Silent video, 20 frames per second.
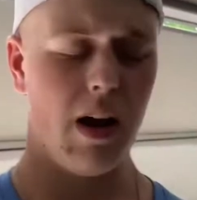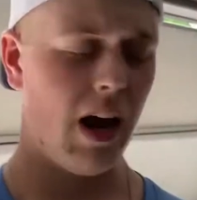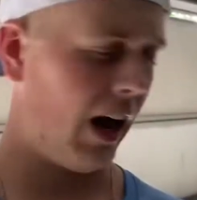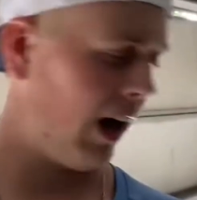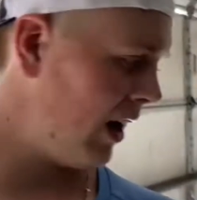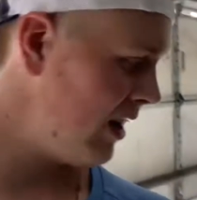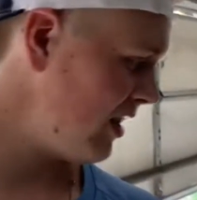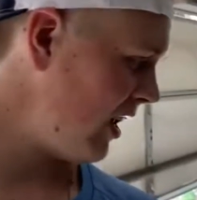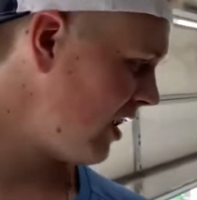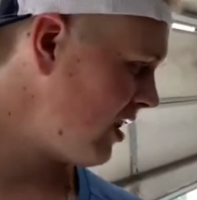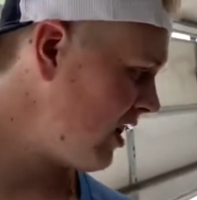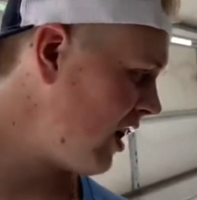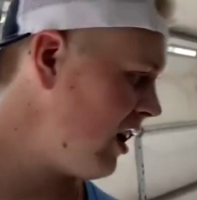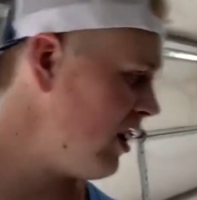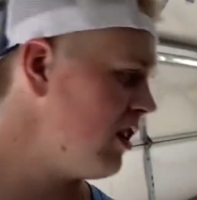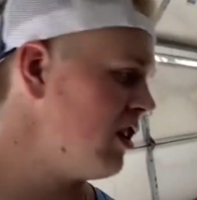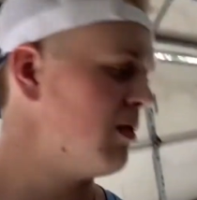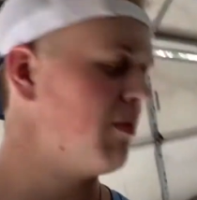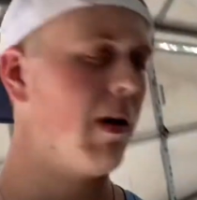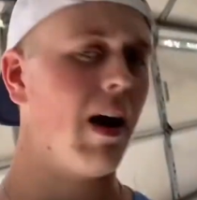guys, that's kind
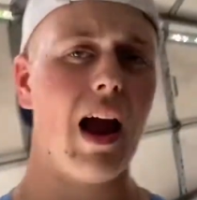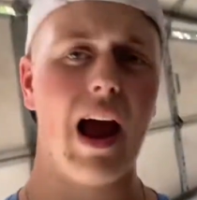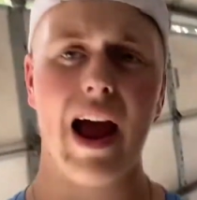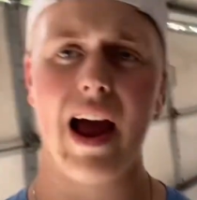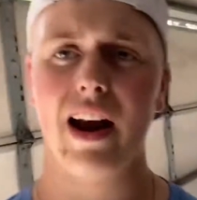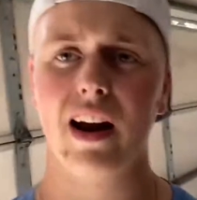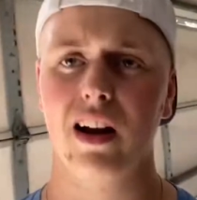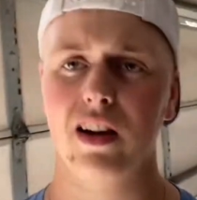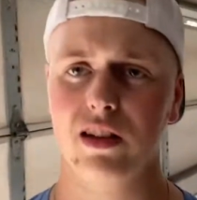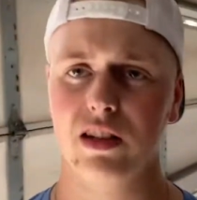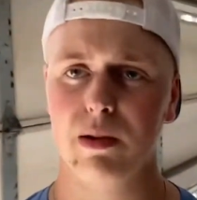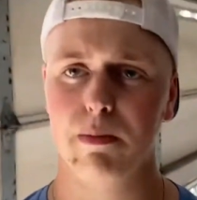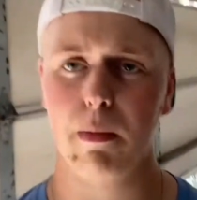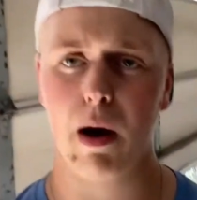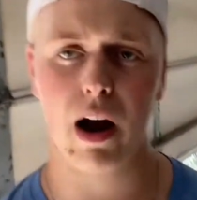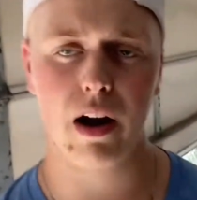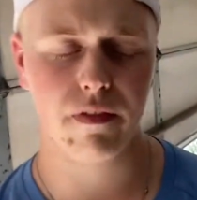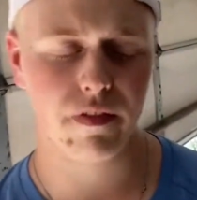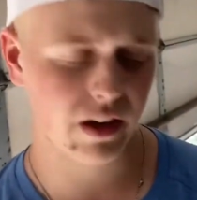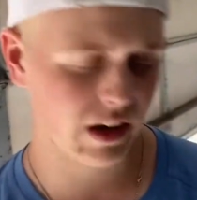of just my add-ons and
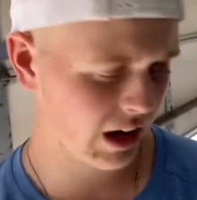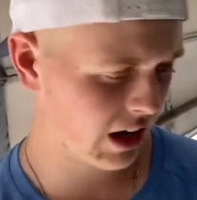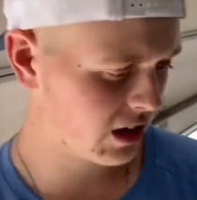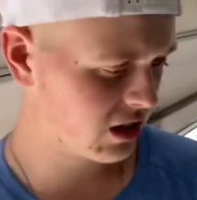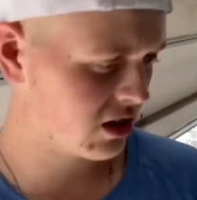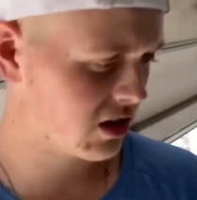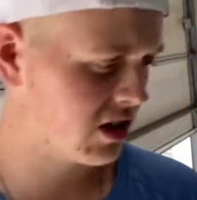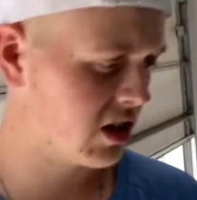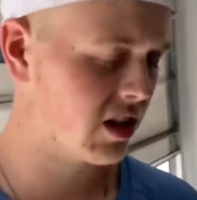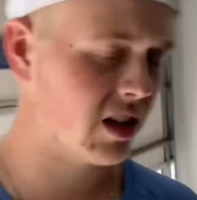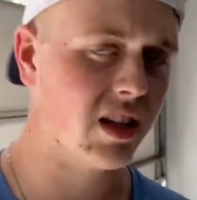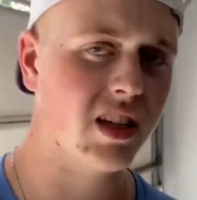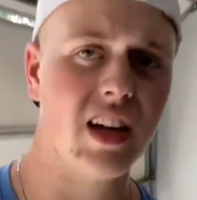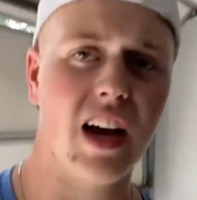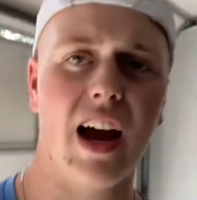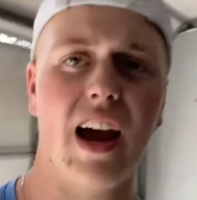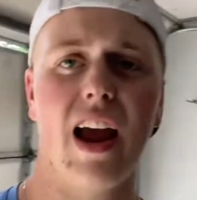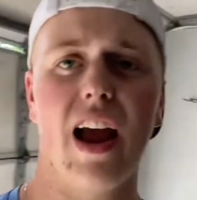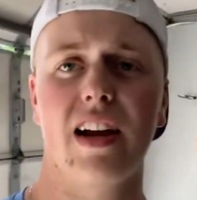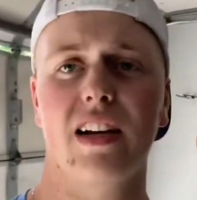modifications to this
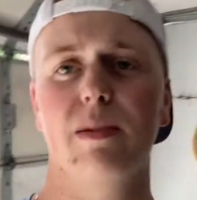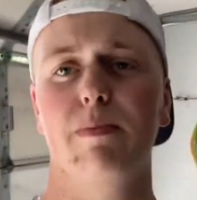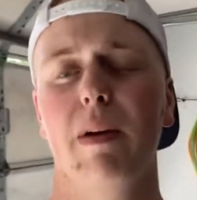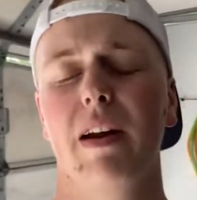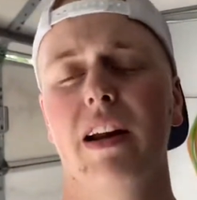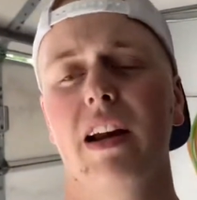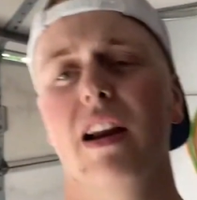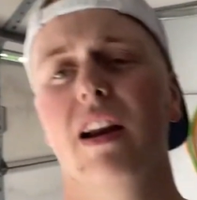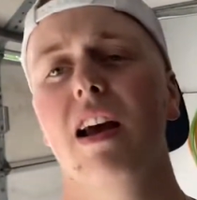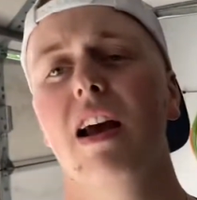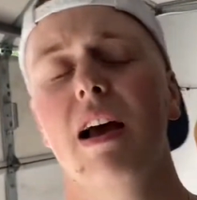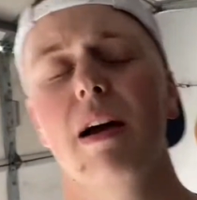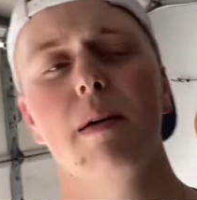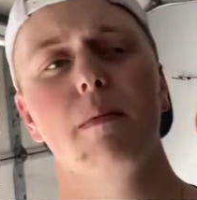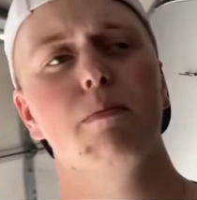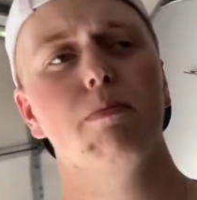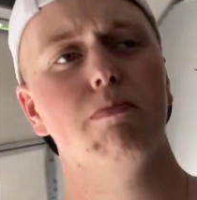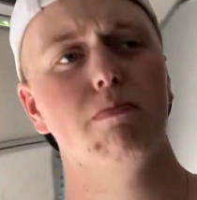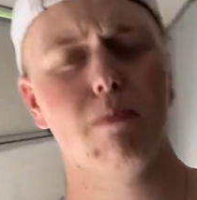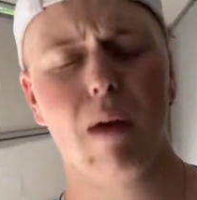kayak to make it
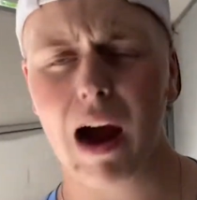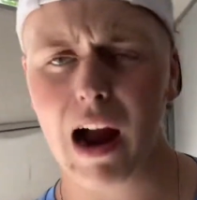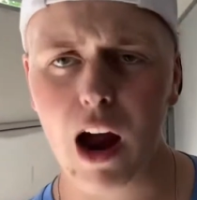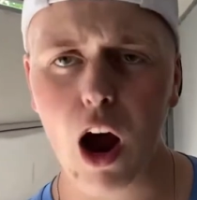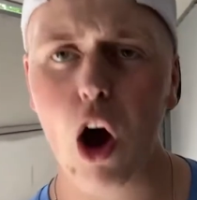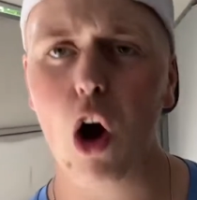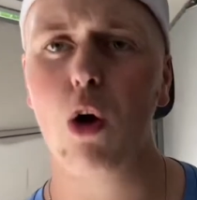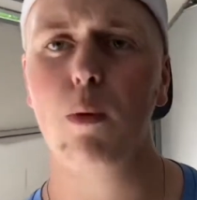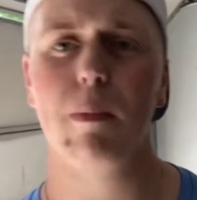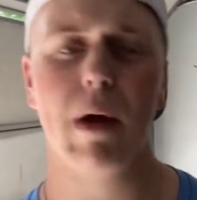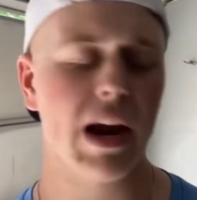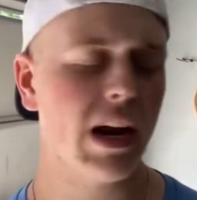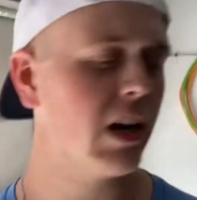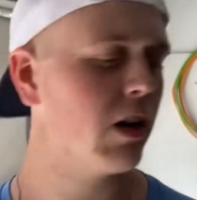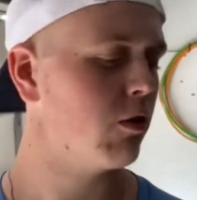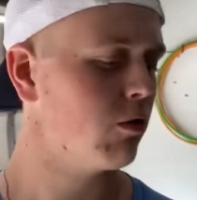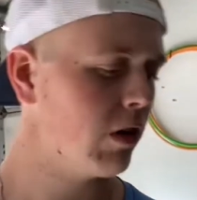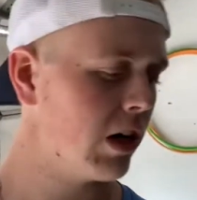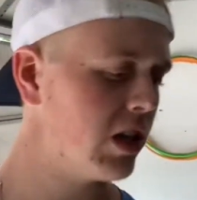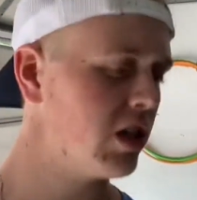my own, make it
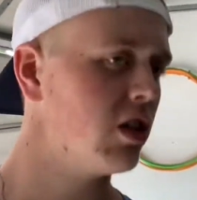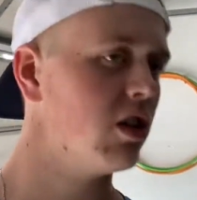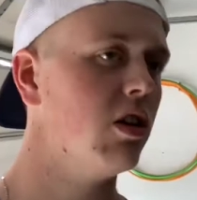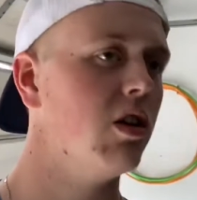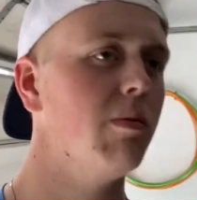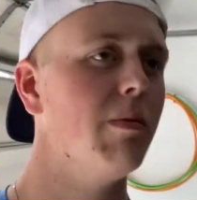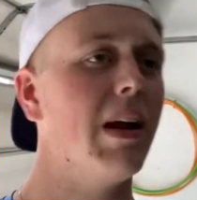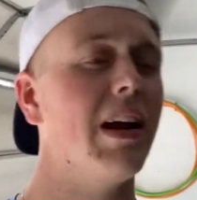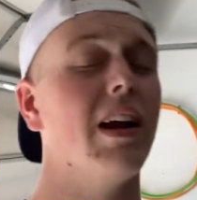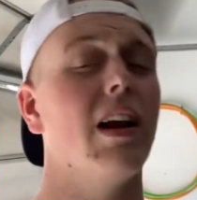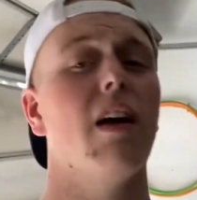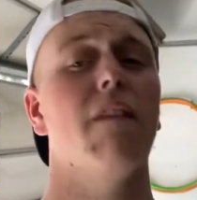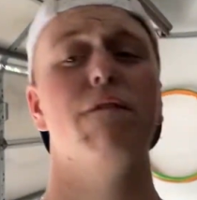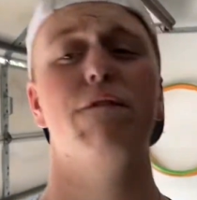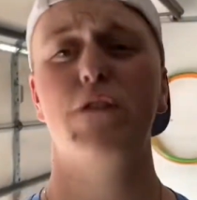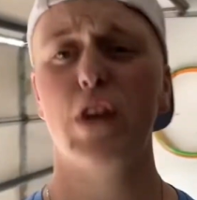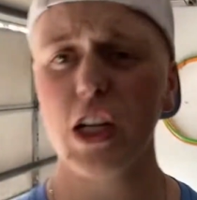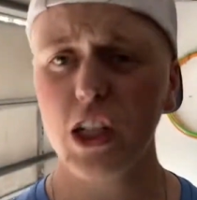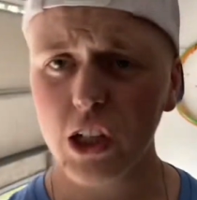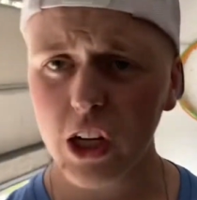original, make it a
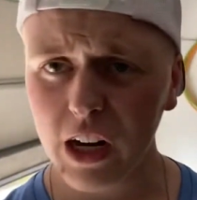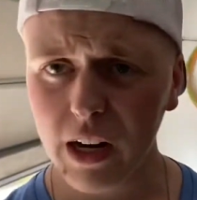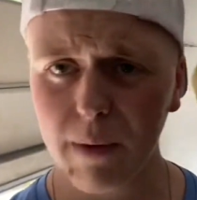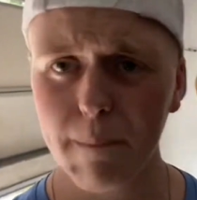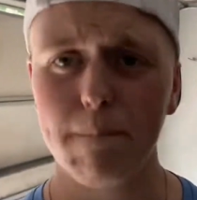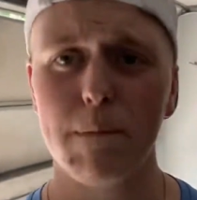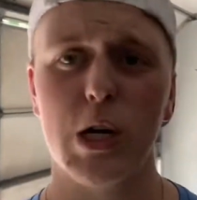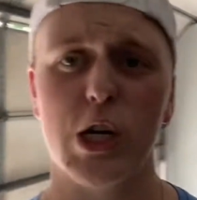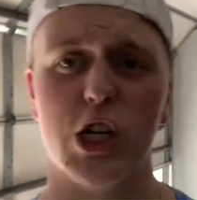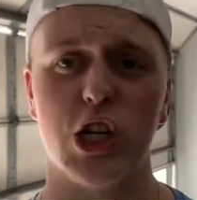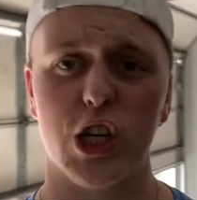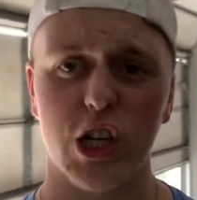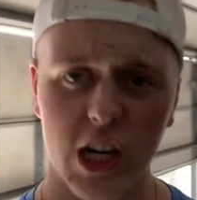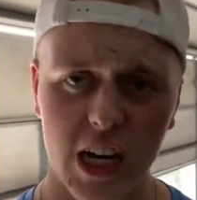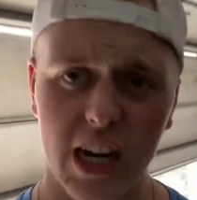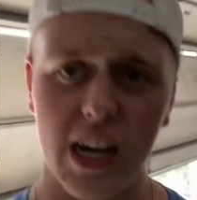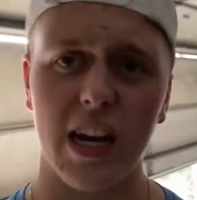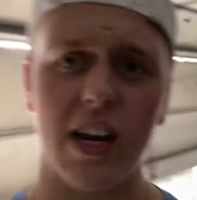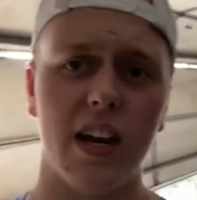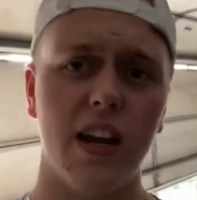fishing machine.